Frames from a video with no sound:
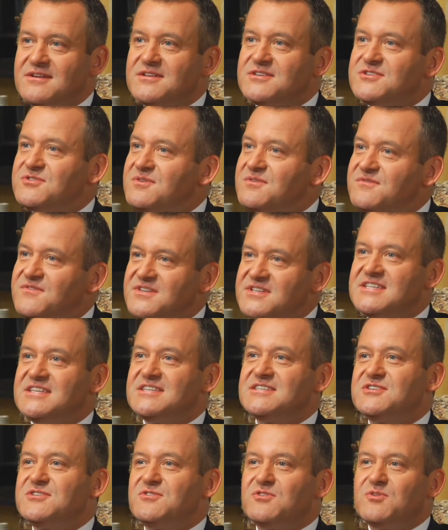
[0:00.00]
to a
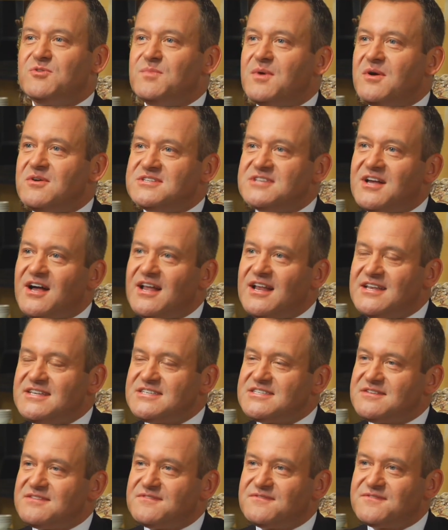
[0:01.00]
visit to the remote
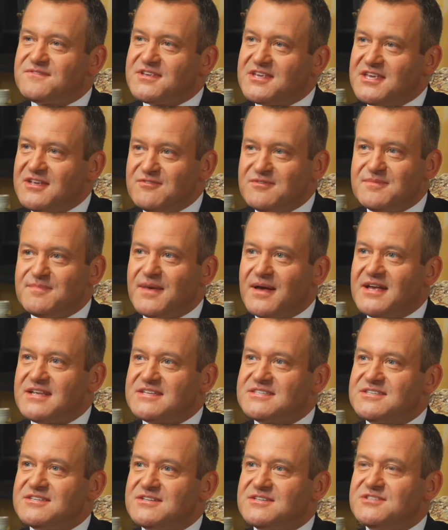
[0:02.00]
islands of
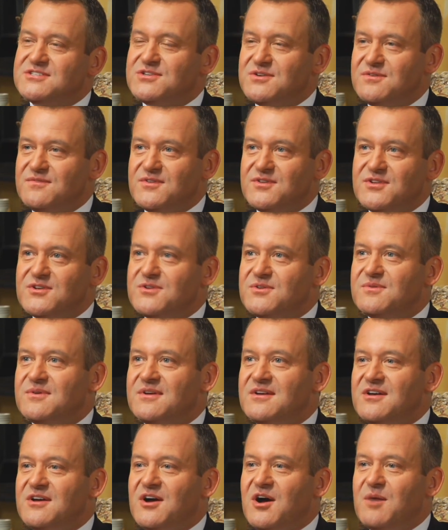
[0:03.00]
Kiribati and Tuvalu
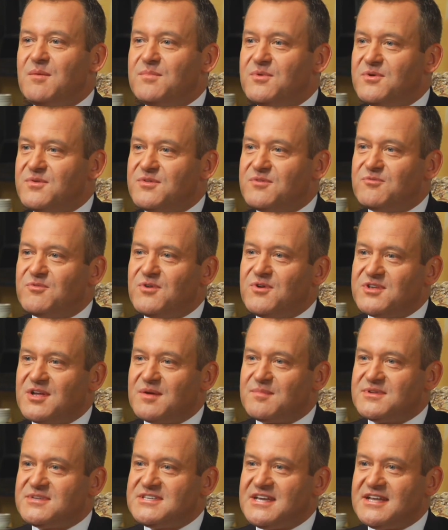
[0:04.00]
on board the
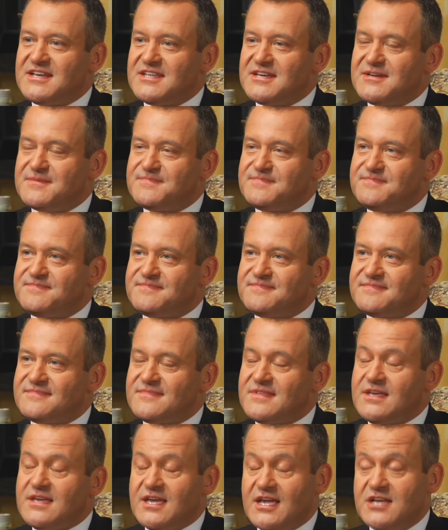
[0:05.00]
Royal Britannia.
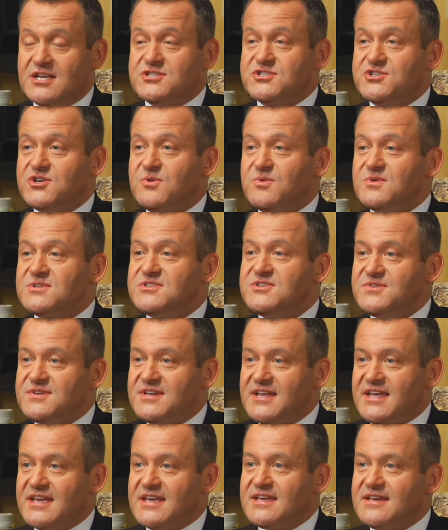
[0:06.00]
Each tour was
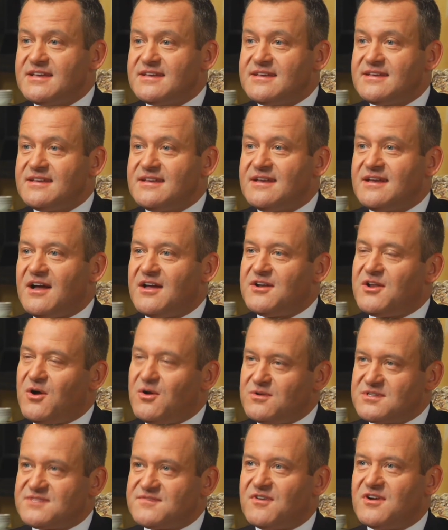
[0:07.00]
unique and
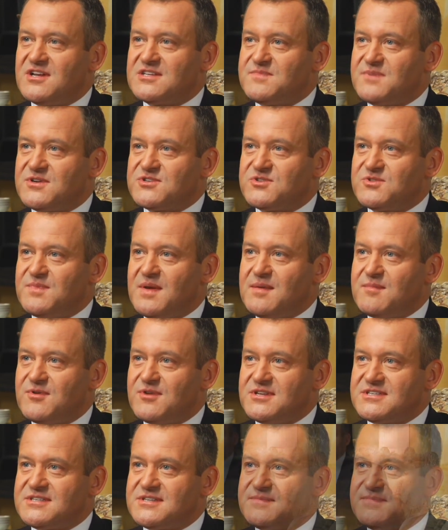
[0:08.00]
holds very special
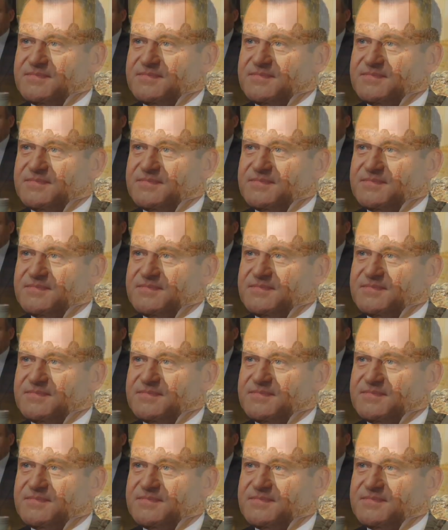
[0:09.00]
memories.